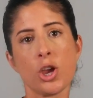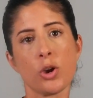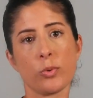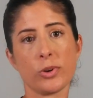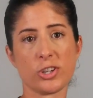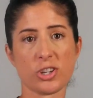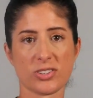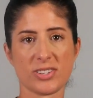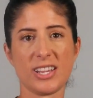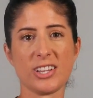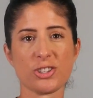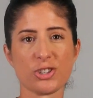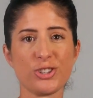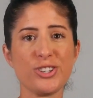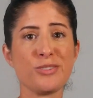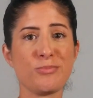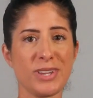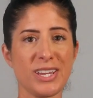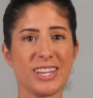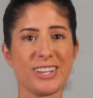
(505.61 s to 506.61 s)
which
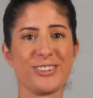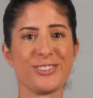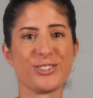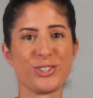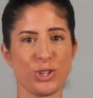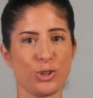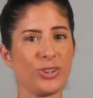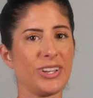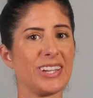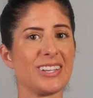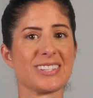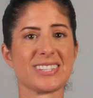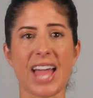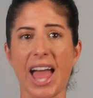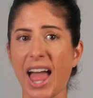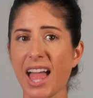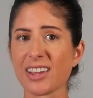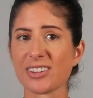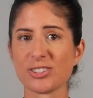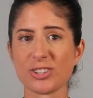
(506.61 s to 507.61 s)
essentially means you get
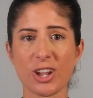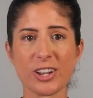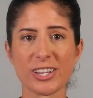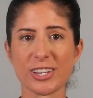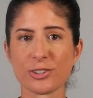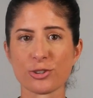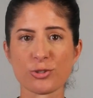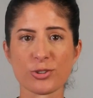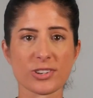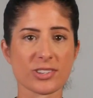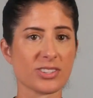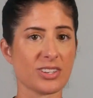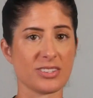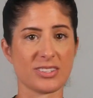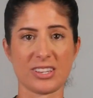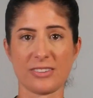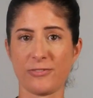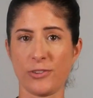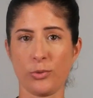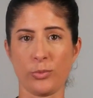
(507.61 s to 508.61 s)
taxed on interest
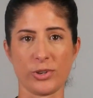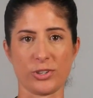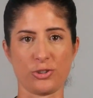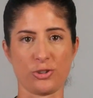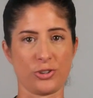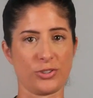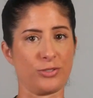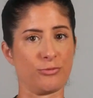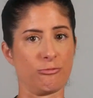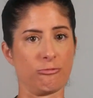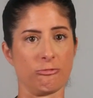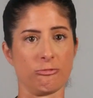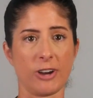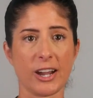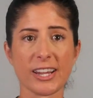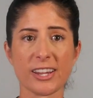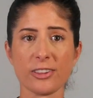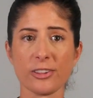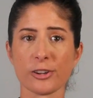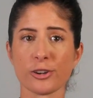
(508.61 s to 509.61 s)
as if it was just
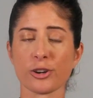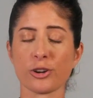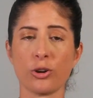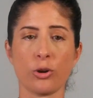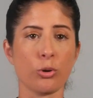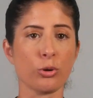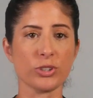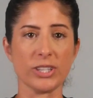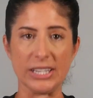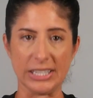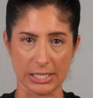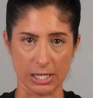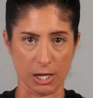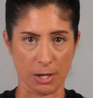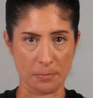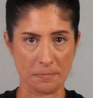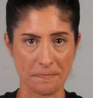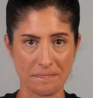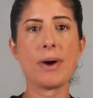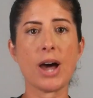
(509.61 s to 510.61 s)
regular old
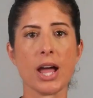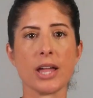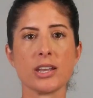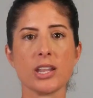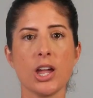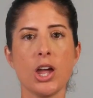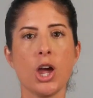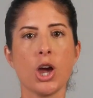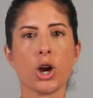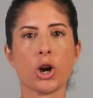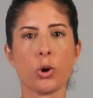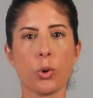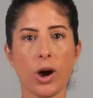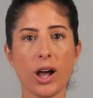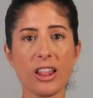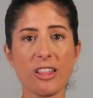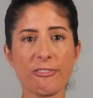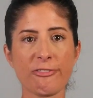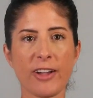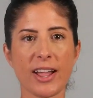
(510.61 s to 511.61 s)
income. But
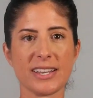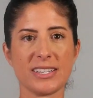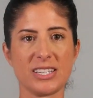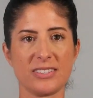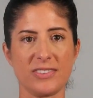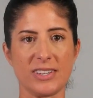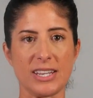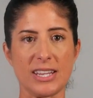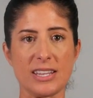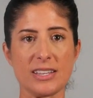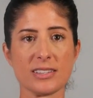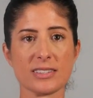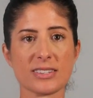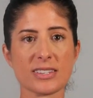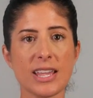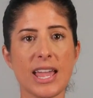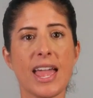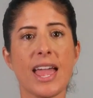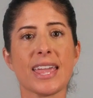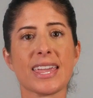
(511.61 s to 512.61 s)
qualified
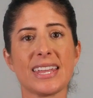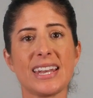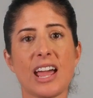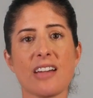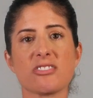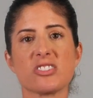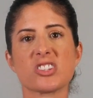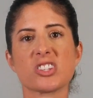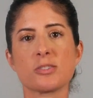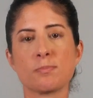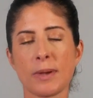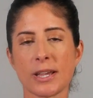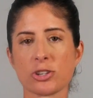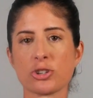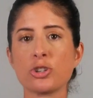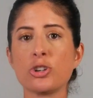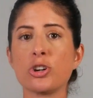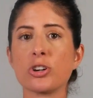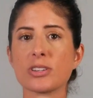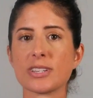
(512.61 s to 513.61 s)
dividends can have
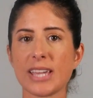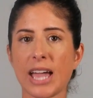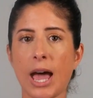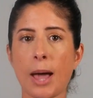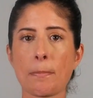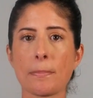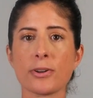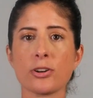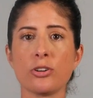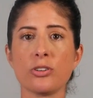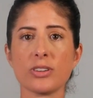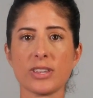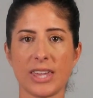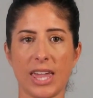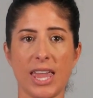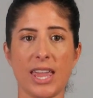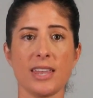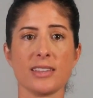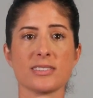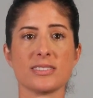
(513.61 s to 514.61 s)
special capital
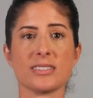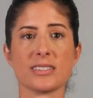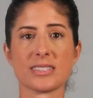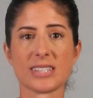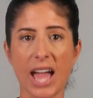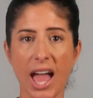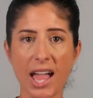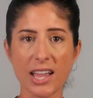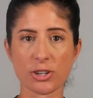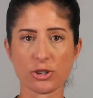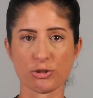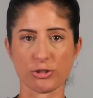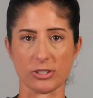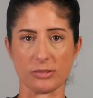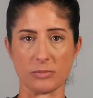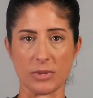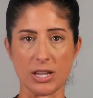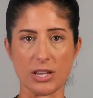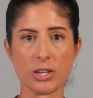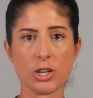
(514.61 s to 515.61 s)
gains tax
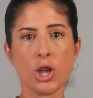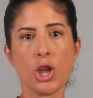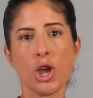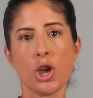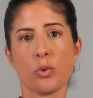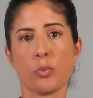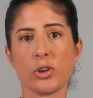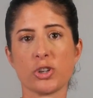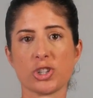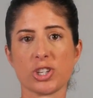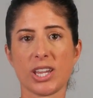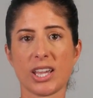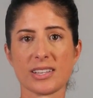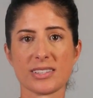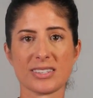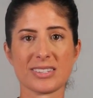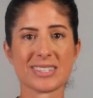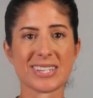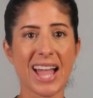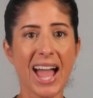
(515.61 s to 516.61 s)
treatment, which
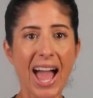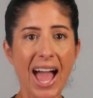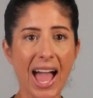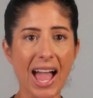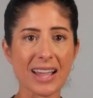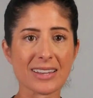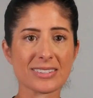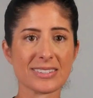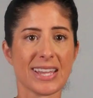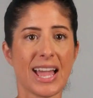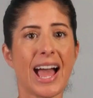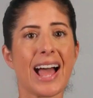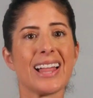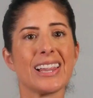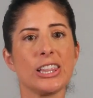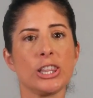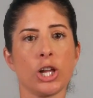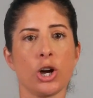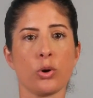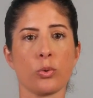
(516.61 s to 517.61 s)
gets taxed
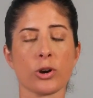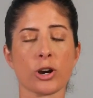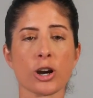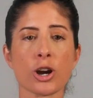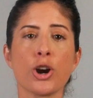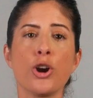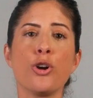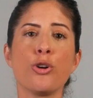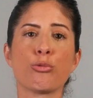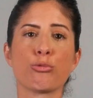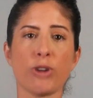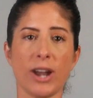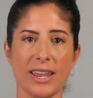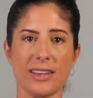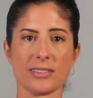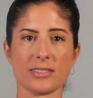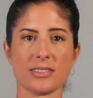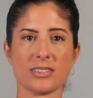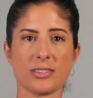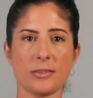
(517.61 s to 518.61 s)
at lower
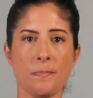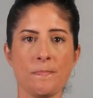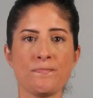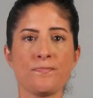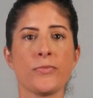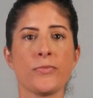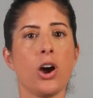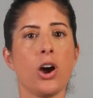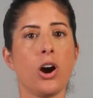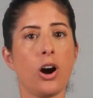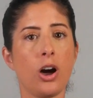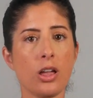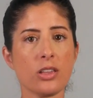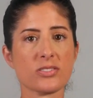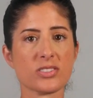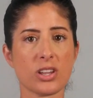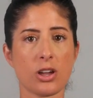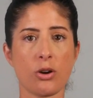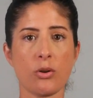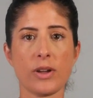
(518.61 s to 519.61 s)
rates.
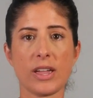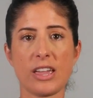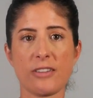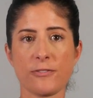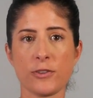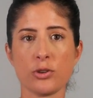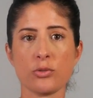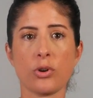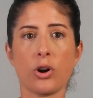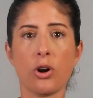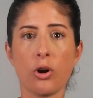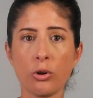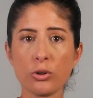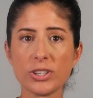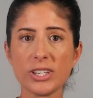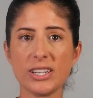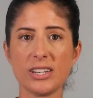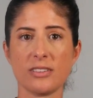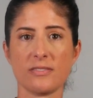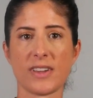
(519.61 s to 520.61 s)
Also, if you hold
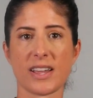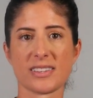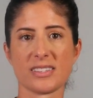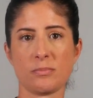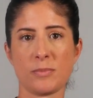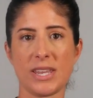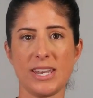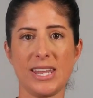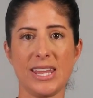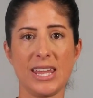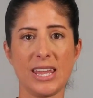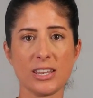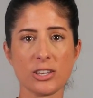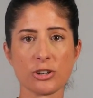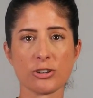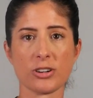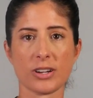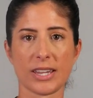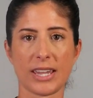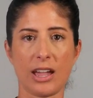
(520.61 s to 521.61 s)
an investment in
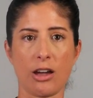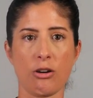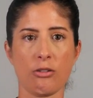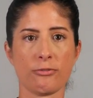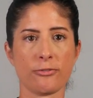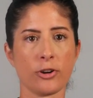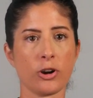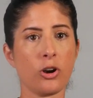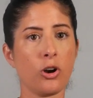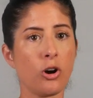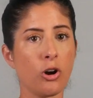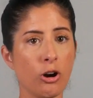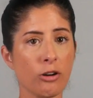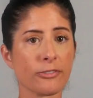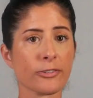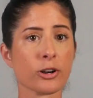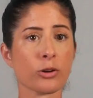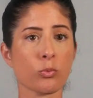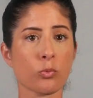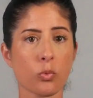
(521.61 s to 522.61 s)
your account for
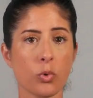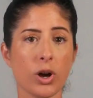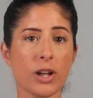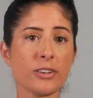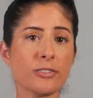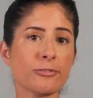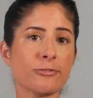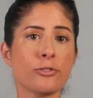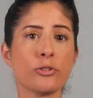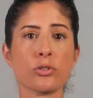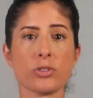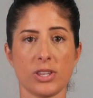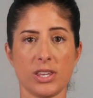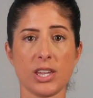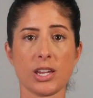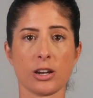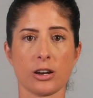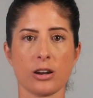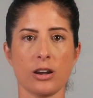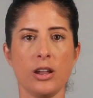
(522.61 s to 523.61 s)
over 1 full
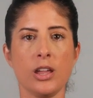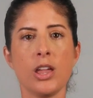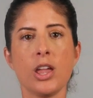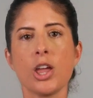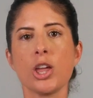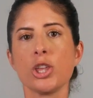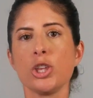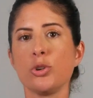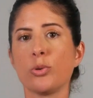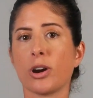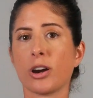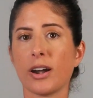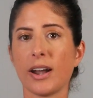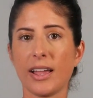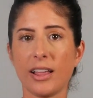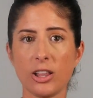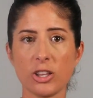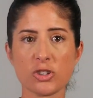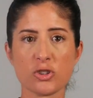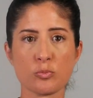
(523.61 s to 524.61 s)
year, you are
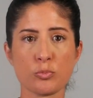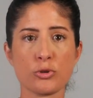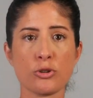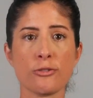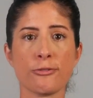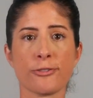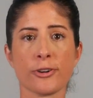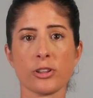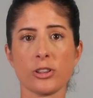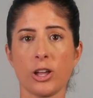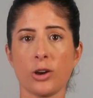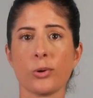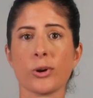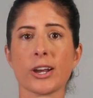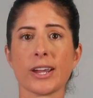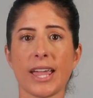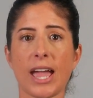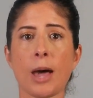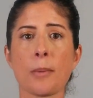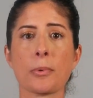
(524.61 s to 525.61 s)
eligible for
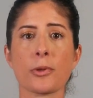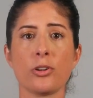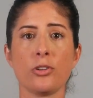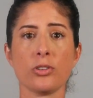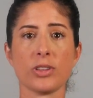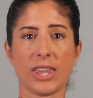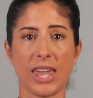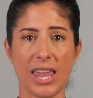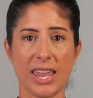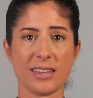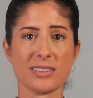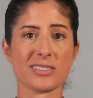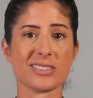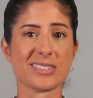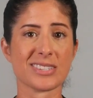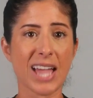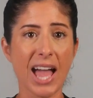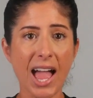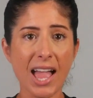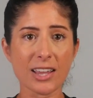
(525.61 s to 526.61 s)
lower capital gains
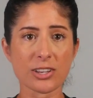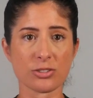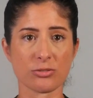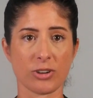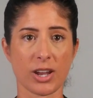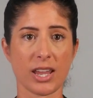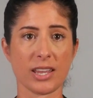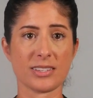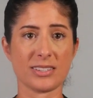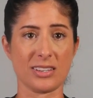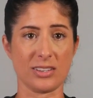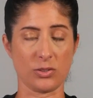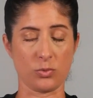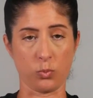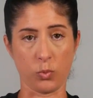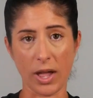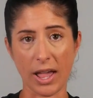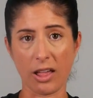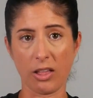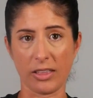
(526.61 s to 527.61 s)
tax rates as
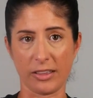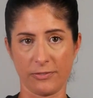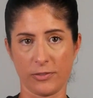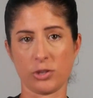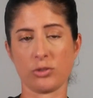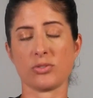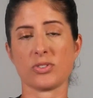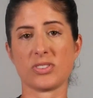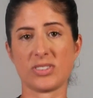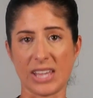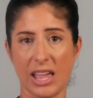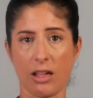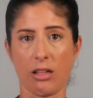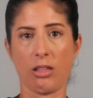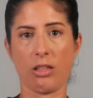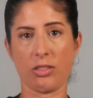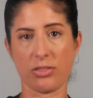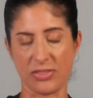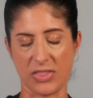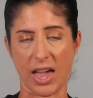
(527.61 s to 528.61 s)
well if you
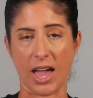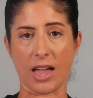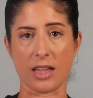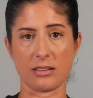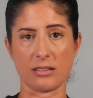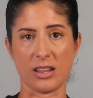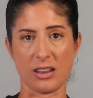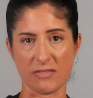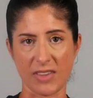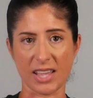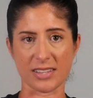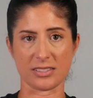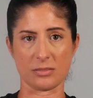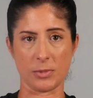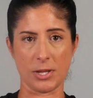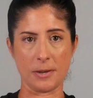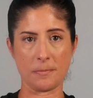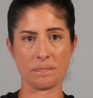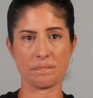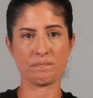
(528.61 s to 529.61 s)
sell that
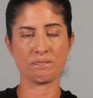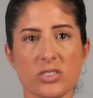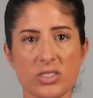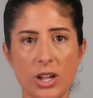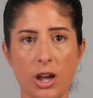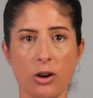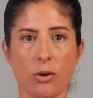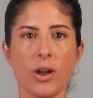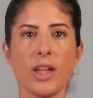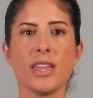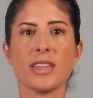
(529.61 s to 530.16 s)
investment. So,